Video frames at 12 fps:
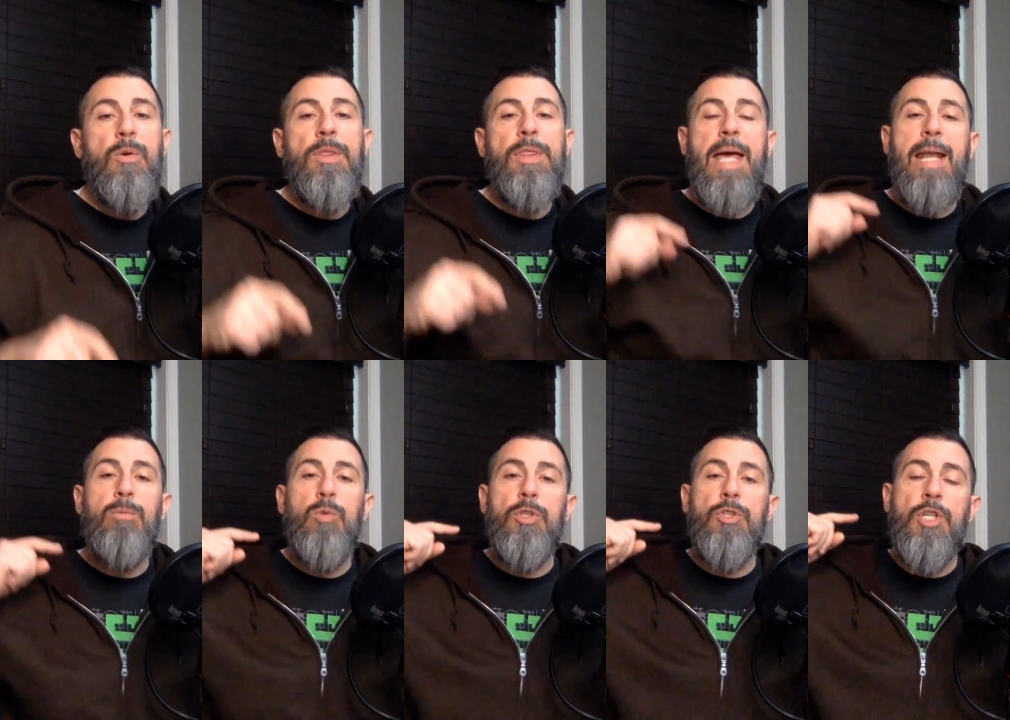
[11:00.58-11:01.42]
So
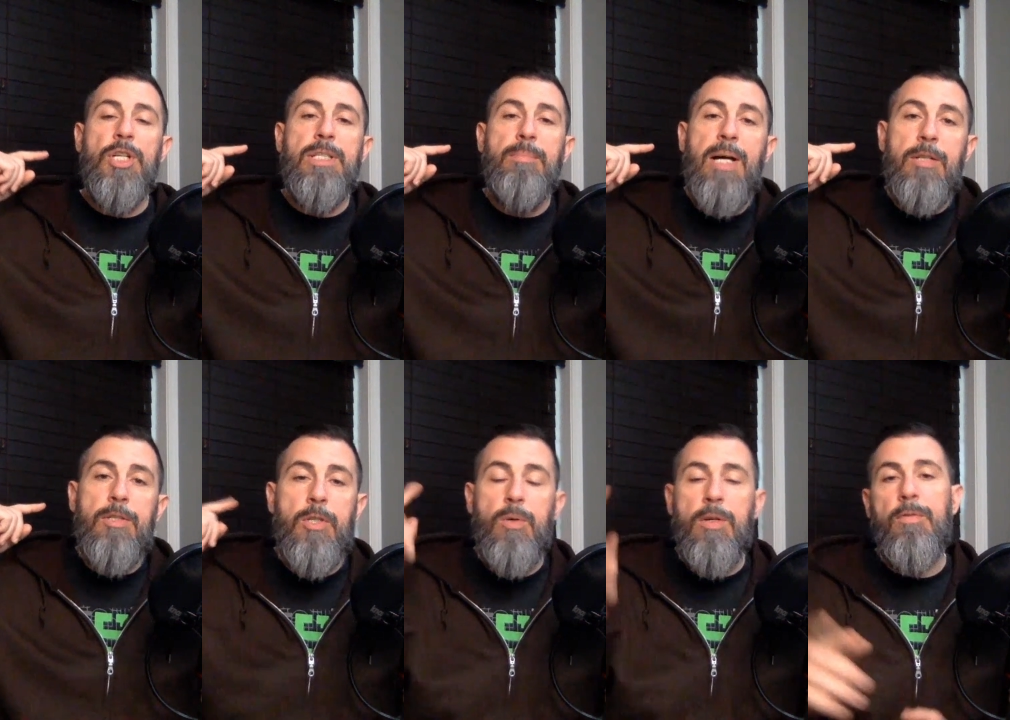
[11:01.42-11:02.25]
that will just
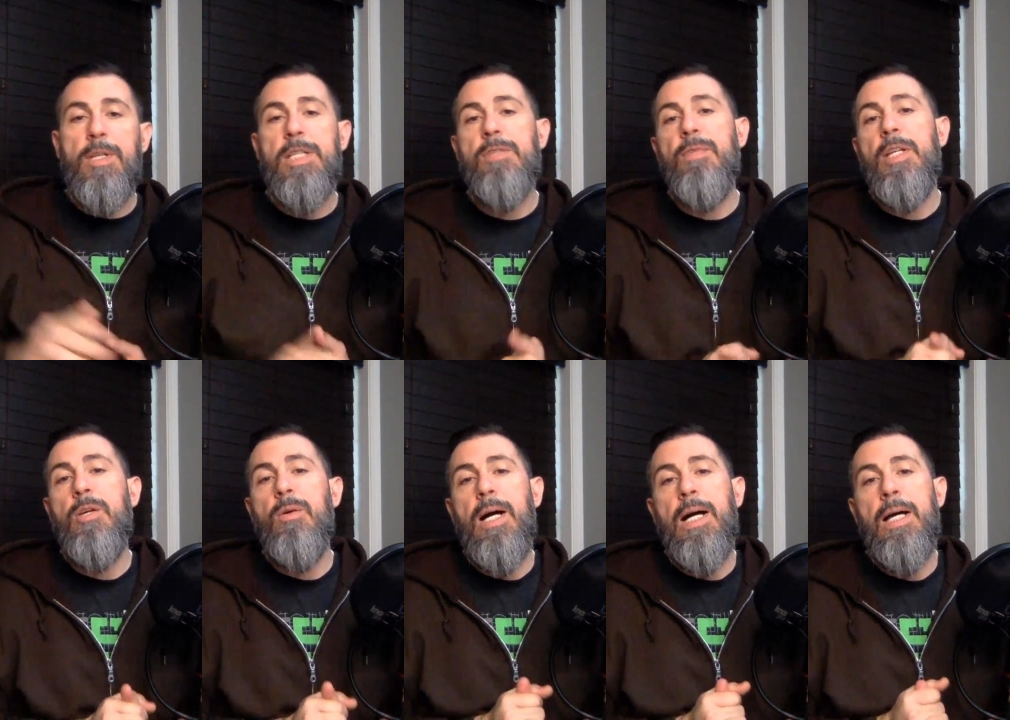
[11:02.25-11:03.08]
about do it for this
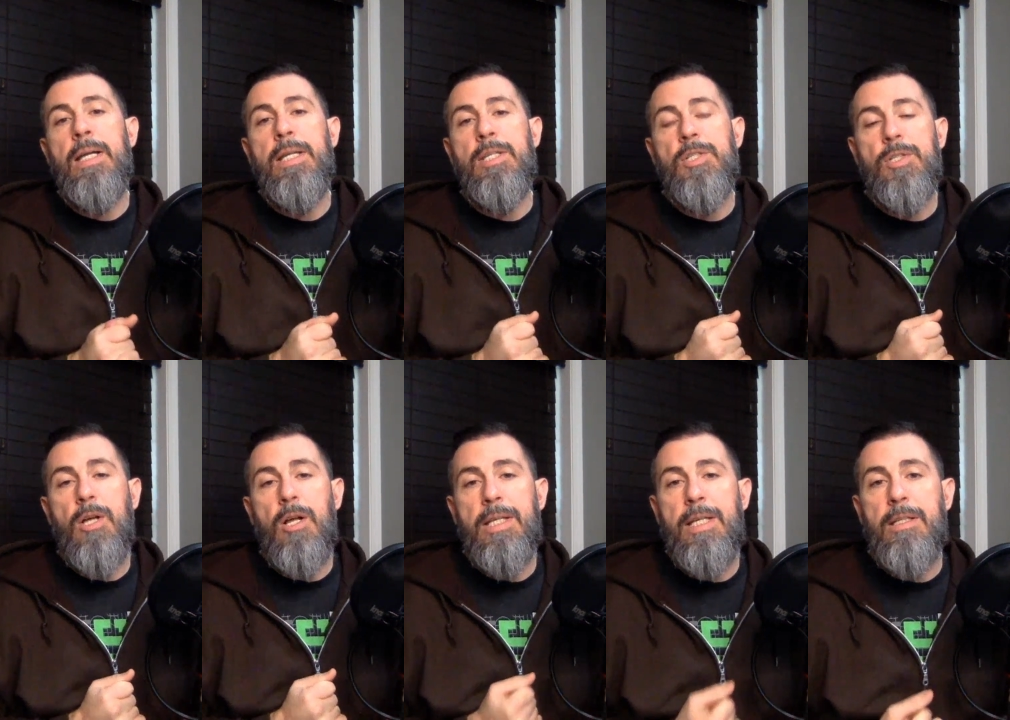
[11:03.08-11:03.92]
video on
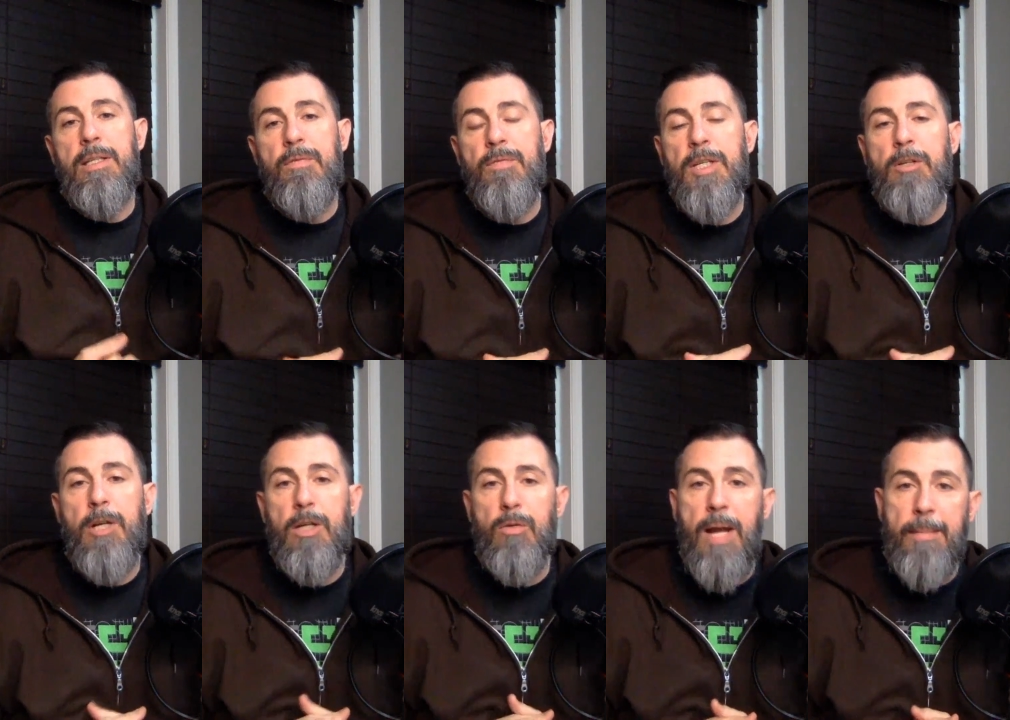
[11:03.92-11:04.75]
installing and
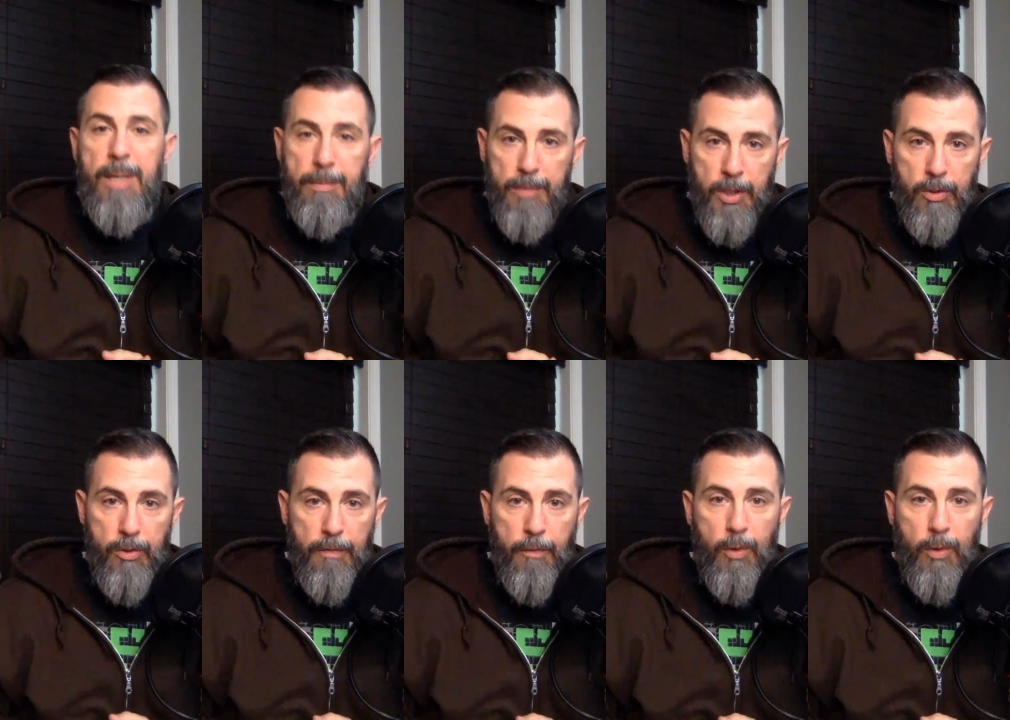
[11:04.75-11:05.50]
configuring RabbitMQ